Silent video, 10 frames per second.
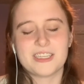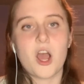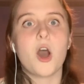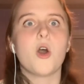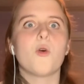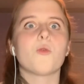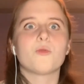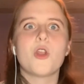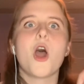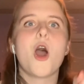oh,
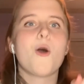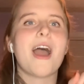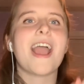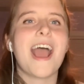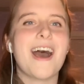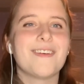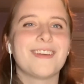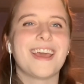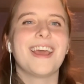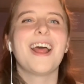no, I have
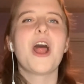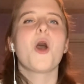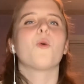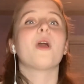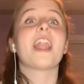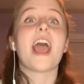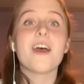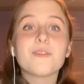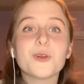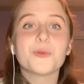it.
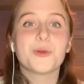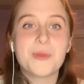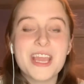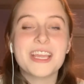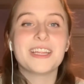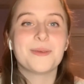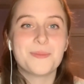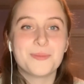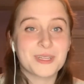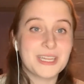Whenever we're making the
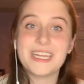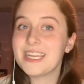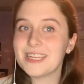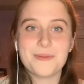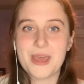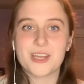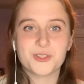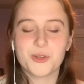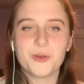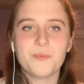cleaning the
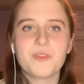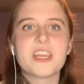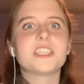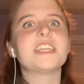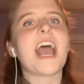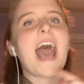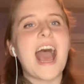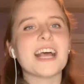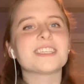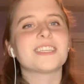bedroom, she
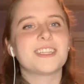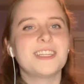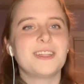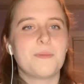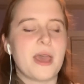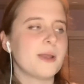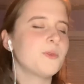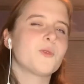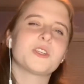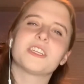has to clean the bed
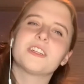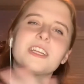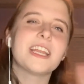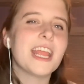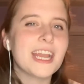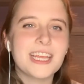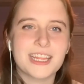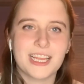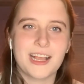before she can clean anything